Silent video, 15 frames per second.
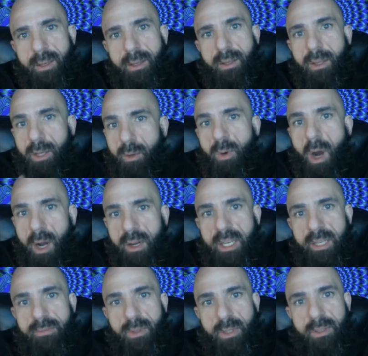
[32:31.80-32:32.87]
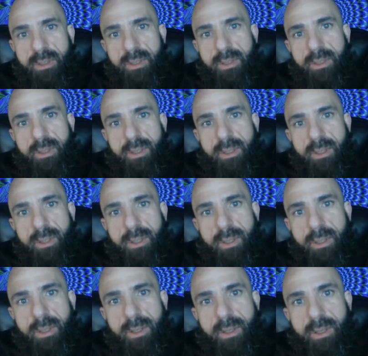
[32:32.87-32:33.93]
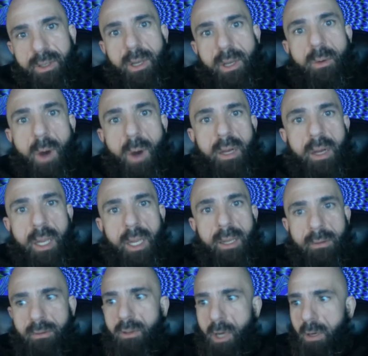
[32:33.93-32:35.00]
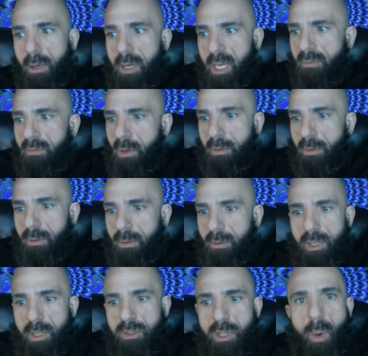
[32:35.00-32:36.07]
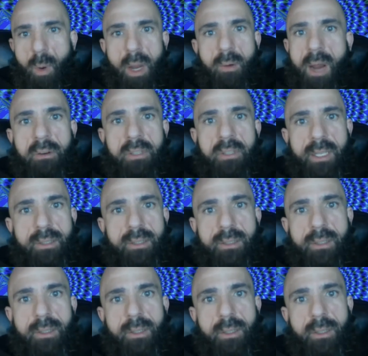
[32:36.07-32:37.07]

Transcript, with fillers: you are evil. You are in turn evil. There's no way around it.